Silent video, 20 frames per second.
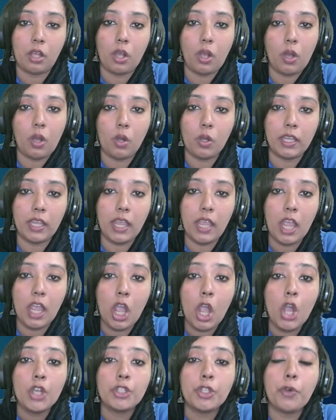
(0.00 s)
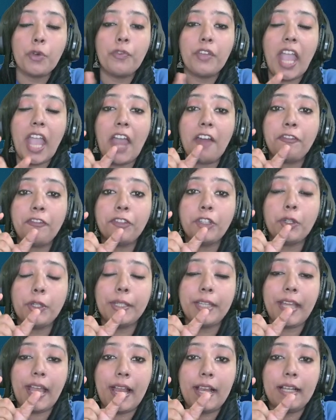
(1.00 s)
Okay, so we have to
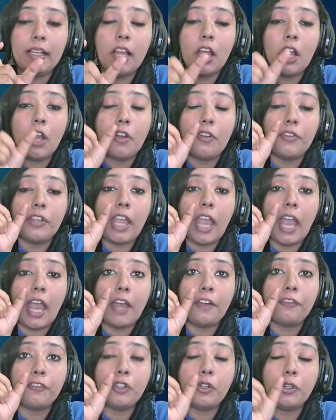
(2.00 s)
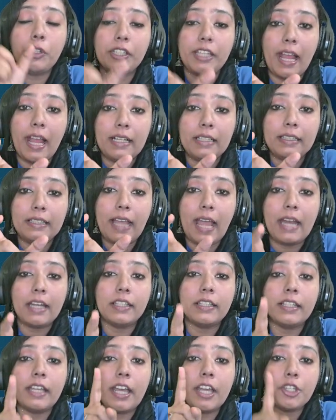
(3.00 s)
tell that
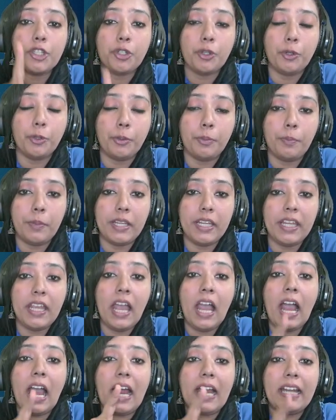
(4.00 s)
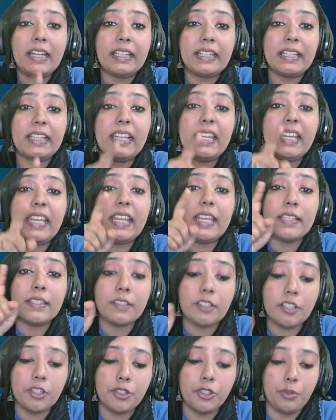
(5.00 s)
there should be at
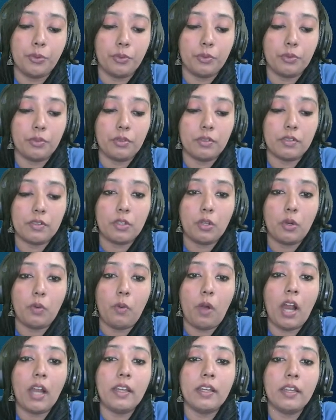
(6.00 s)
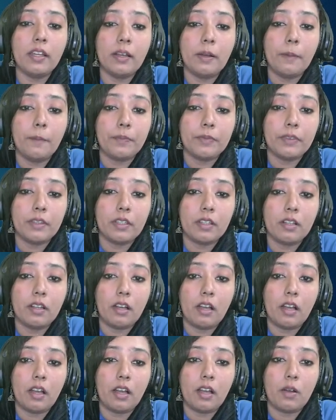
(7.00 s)
least two. So what
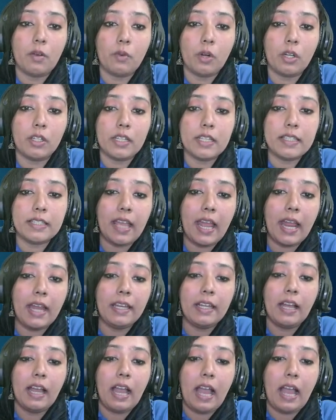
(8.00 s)
is that?